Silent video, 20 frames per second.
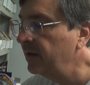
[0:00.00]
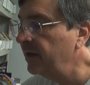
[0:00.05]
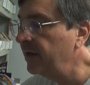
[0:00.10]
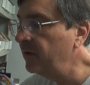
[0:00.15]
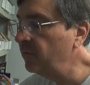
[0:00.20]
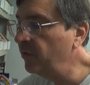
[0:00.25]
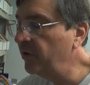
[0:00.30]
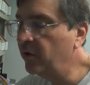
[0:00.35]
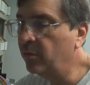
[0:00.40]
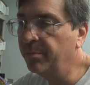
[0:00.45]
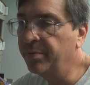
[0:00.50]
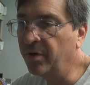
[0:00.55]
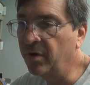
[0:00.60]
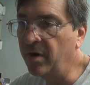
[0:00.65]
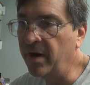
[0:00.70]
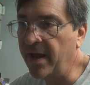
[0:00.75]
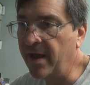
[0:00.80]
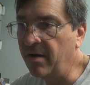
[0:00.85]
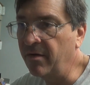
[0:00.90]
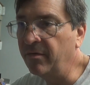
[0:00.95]
It will
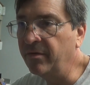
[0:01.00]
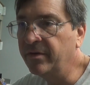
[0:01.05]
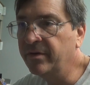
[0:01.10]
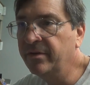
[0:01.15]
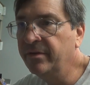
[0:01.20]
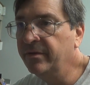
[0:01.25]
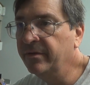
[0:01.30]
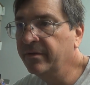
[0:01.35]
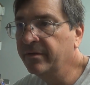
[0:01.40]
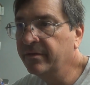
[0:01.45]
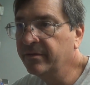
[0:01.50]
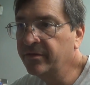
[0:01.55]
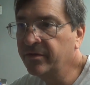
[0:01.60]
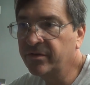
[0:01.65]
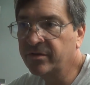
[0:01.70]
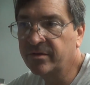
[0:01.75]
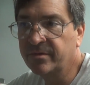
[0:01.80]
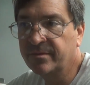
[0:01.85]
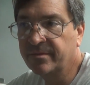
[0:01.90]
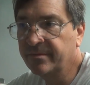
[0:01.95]
burn out
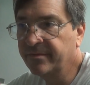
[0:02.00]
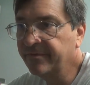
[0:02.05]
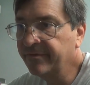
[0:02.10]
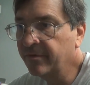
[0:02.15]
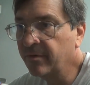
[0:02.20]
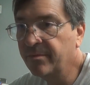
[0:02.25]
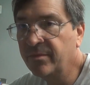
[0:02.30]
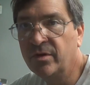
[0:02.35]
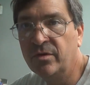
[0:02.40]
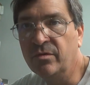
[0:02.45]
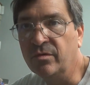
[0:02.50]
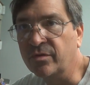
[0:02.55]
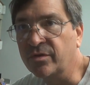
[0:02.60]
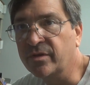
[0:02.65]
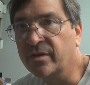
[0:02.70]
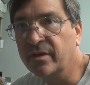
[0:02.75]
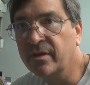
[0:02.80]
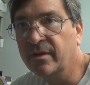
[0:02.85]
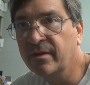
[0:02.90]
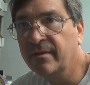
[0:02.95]
just from use.